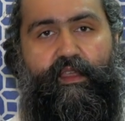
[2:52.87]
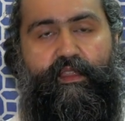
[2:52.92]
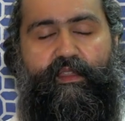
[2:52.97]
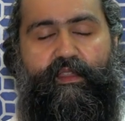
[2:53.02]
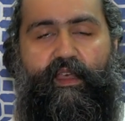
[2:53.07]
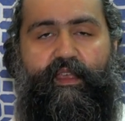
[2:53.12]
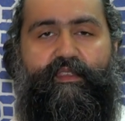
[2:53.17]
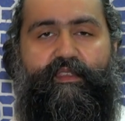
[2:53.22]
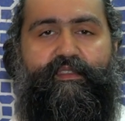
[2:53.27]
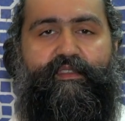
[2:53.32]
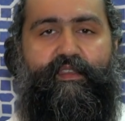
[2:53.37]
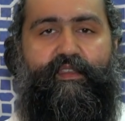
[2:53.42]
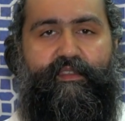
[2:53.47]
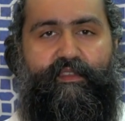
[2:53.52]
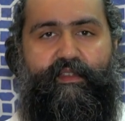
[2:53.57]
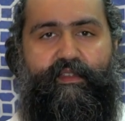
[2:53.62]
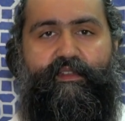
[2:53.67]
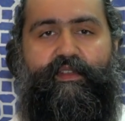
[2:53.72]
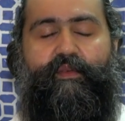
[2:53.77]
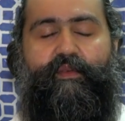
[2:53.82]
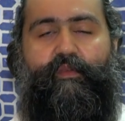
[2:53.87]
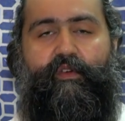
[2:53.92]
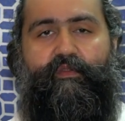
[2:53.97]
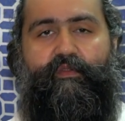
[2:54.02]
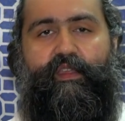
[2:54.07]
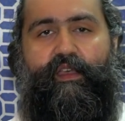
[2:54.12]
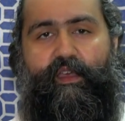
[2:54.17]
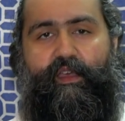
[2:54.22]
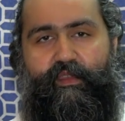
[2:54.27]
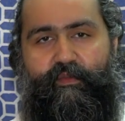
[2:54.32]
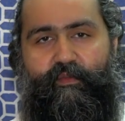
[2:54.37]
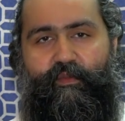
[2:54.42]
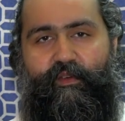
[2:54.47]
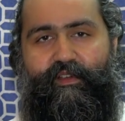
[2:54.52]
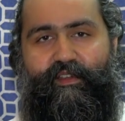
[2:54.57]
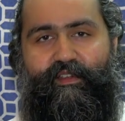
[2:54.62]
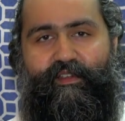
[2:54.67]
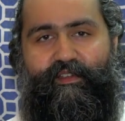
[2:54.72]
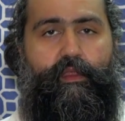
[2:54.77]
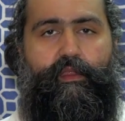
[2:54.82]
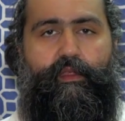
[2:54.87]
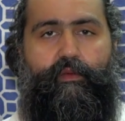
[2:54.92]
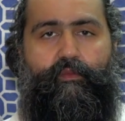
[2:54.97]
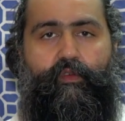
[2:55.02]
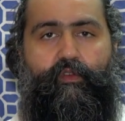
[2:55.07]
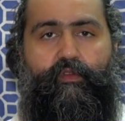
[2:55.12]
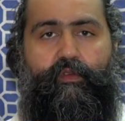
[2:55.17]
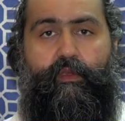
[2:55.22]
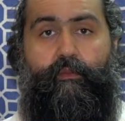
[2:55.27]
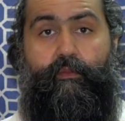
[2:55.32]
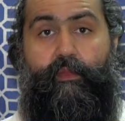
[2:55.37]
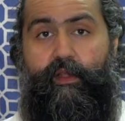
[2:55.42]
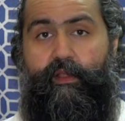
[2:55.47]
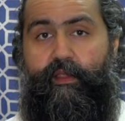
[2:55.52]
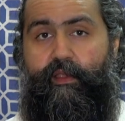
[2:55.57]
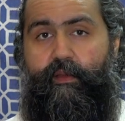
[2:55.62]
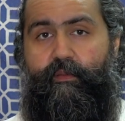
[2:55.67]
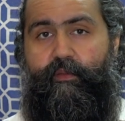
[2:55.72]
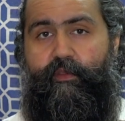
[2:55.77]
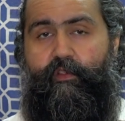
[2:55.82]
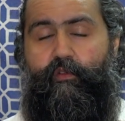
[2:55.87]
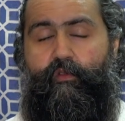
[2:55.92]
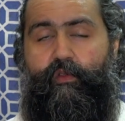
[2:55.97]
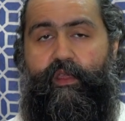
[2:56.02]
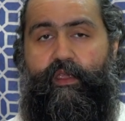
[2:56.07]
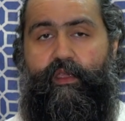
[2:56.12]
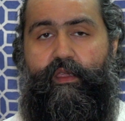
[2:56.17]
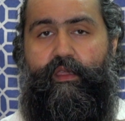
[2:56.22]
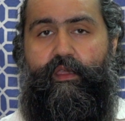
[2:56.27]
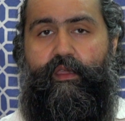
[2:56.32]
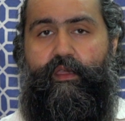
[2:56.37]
and that's just the tip of the iceberg. The movie builds up slowly.